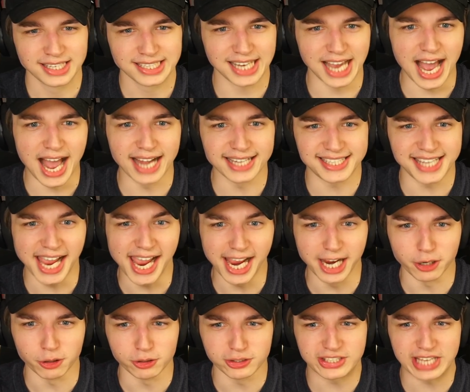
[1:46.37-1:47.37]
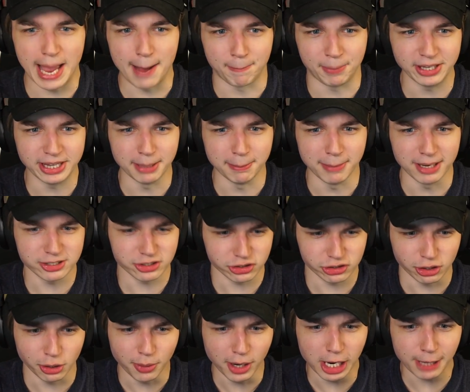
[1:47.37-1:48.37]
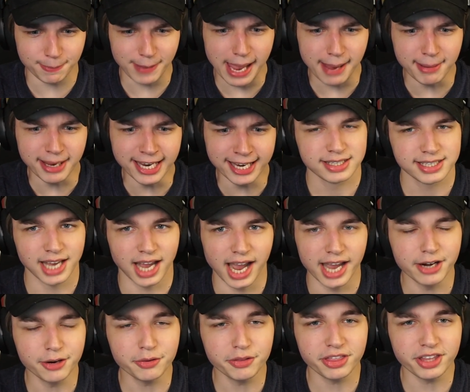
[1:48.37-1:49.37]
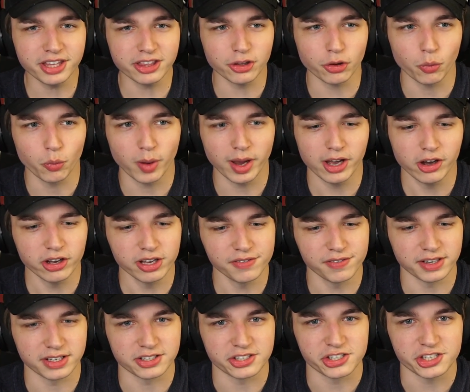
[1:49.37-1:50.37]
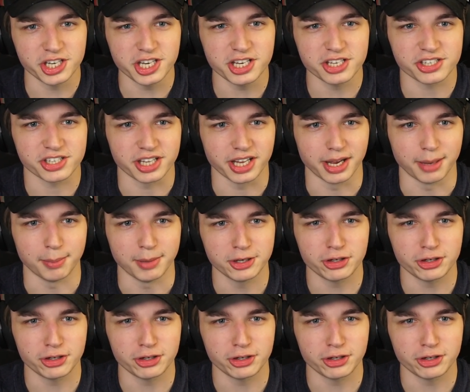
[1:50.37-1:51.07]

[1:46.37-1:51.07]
God dang, Usopp, put the muscles to work, baby. Yeah, I don't think the whale even sees them.